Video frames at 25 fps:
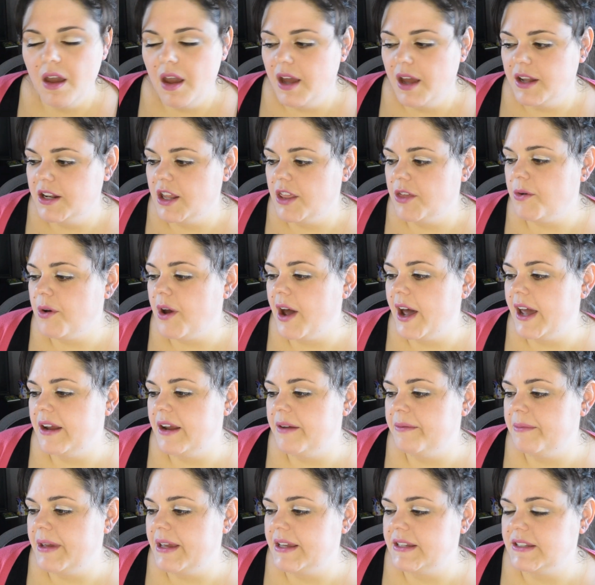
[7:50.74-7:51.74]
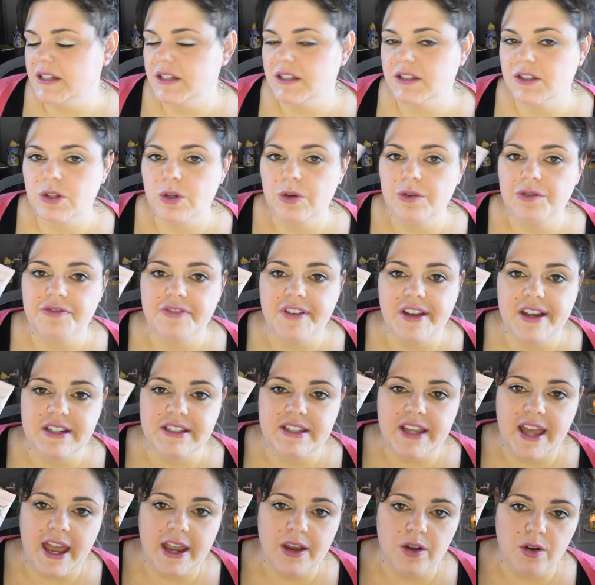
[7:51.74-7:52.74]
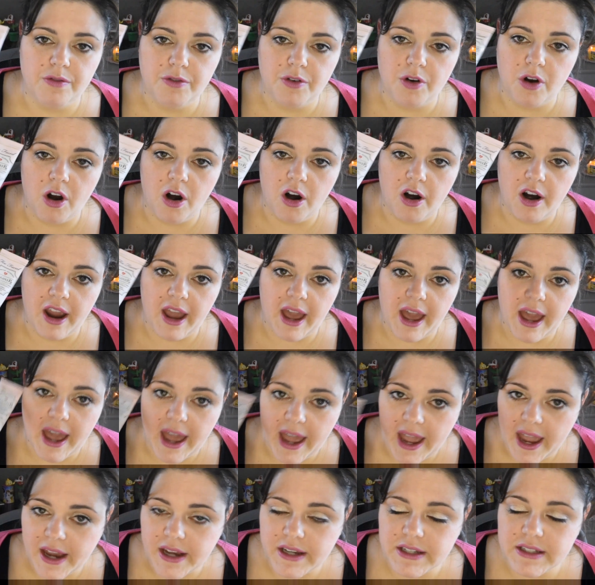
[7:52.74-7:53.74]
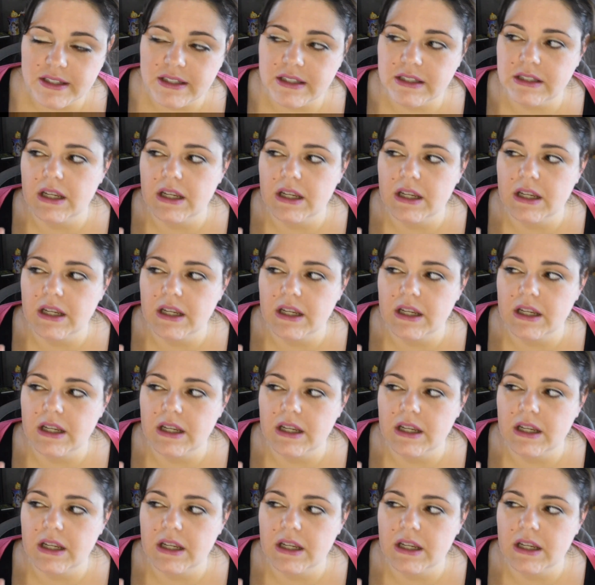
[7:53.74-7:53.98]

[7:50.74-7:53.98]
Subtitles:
Another item is this Too Faced Hangover RX.